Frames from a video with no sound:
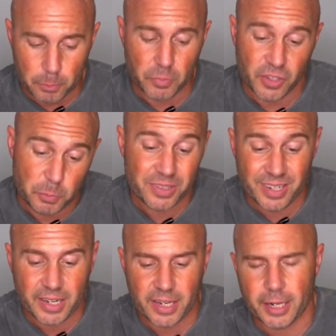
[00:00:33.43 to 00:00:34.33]
this
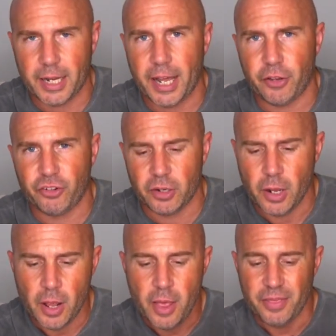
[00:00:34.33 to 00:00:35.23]
particular collection.
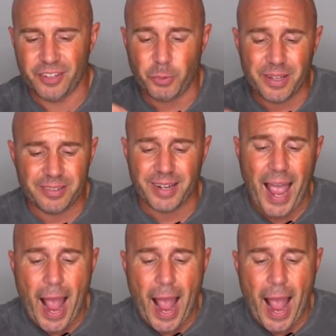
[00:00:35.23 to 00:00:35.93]
This one's an